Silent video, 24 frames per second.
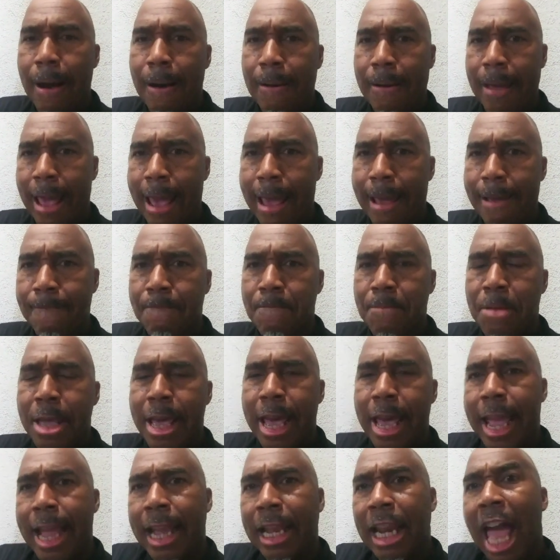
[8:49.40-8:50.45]
Okay.
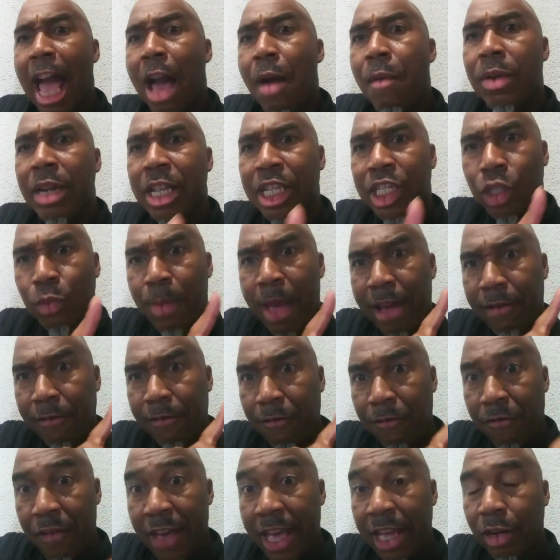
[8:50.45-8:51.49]
And I would
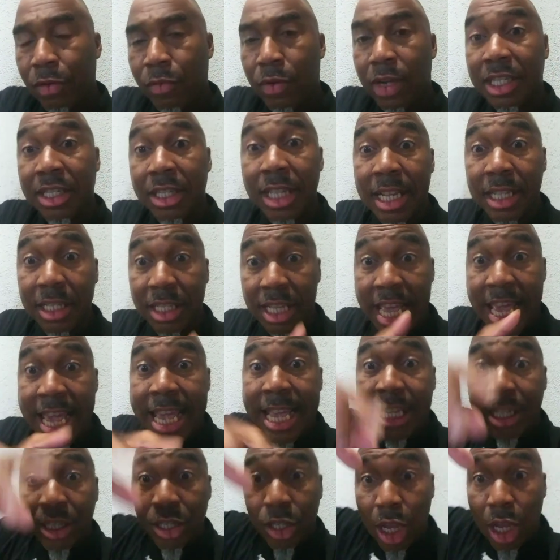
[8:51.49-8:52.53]
expect Federer, since
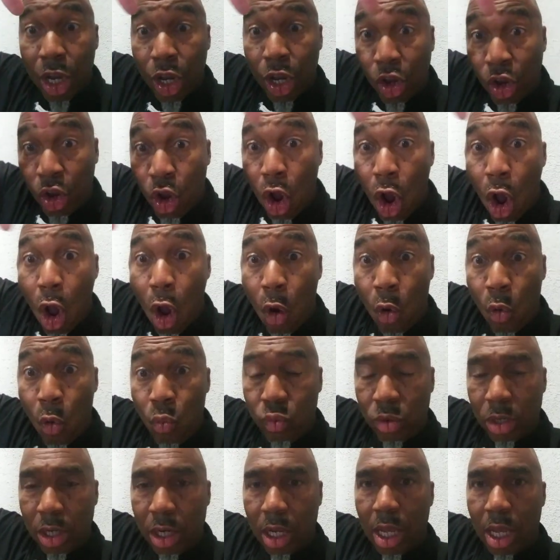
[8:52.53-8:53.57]
he's the
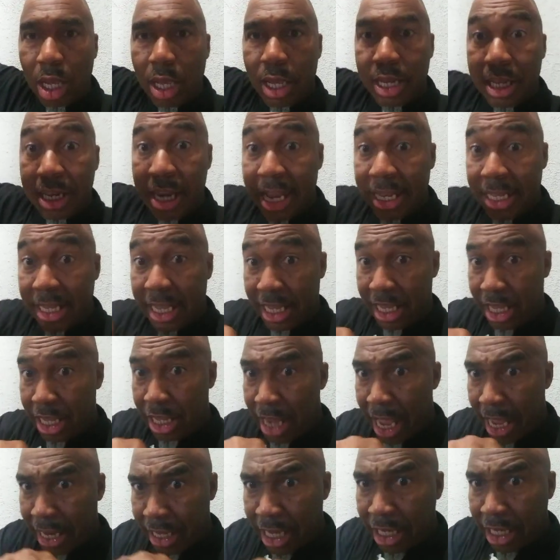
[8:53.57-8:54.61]
GOAT, that they,
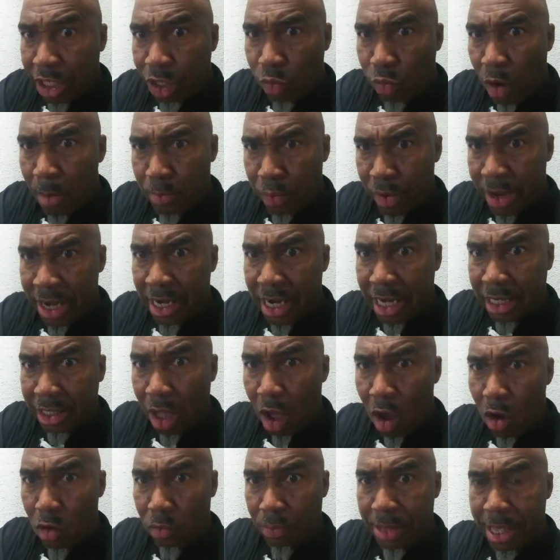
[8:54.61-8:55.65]
now this is why I'm bringing
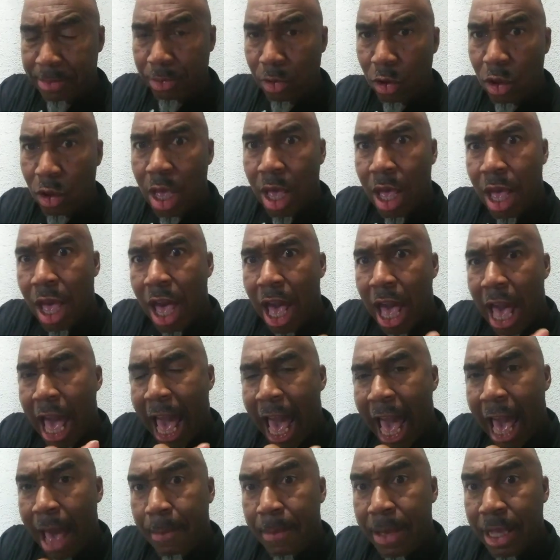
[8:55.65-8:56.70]
this home, people.
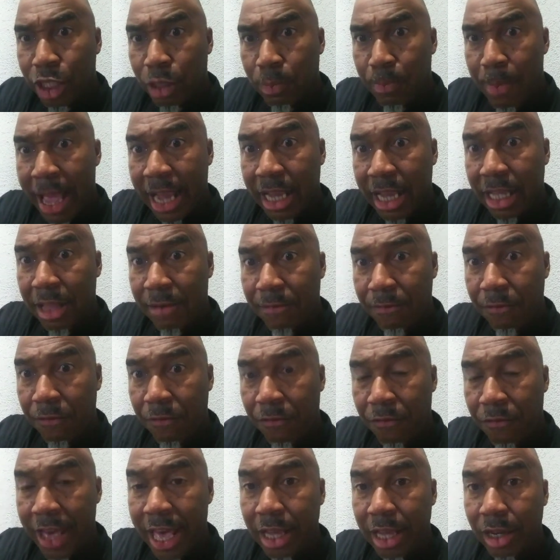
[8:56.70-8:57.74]
I'm expecting
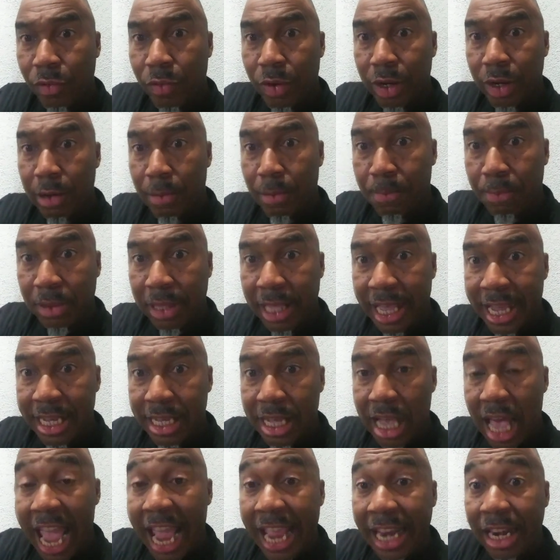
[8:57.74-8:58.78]
Federer to
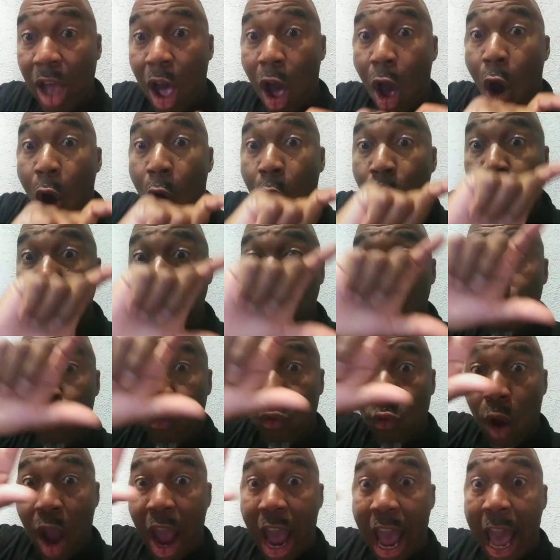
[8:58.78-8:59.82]
play an
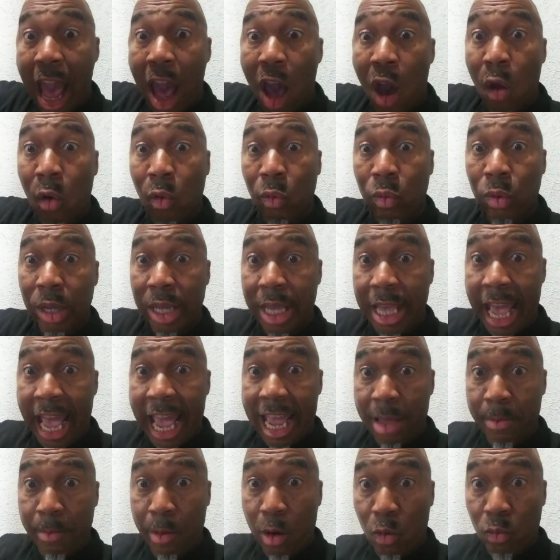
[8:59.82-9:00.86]
all-around
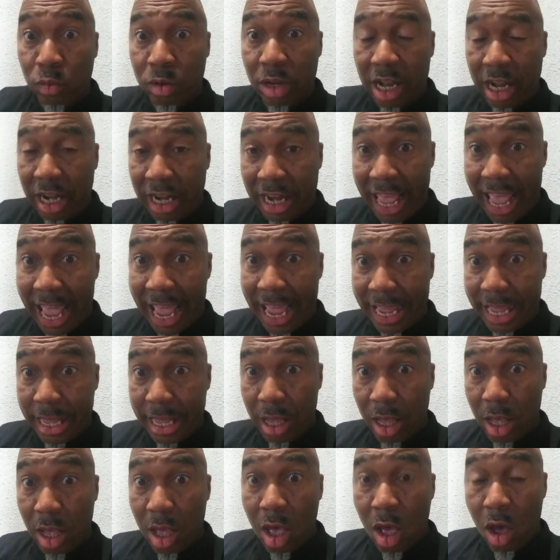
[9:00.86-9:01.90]
game on
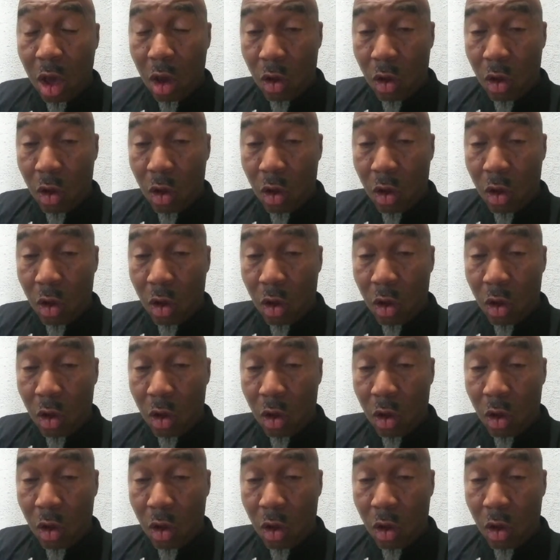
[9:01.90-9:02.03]
clay.